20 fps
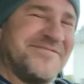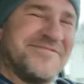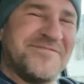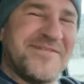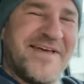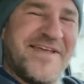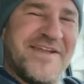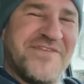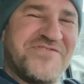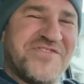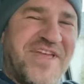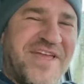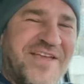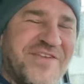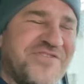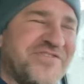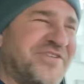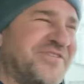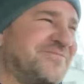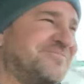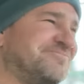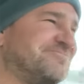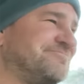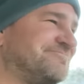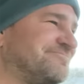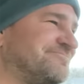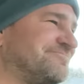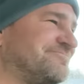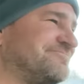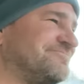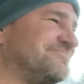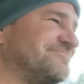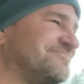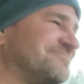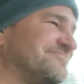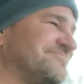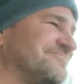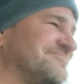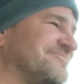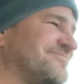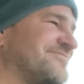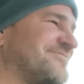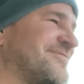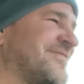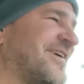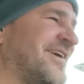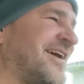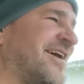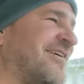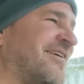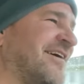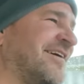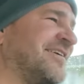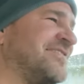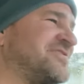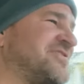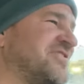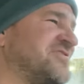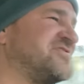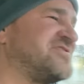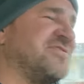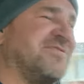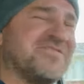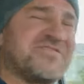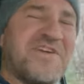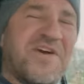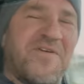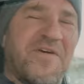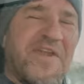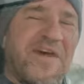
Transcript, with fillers: and educational. All right, let's go see what's going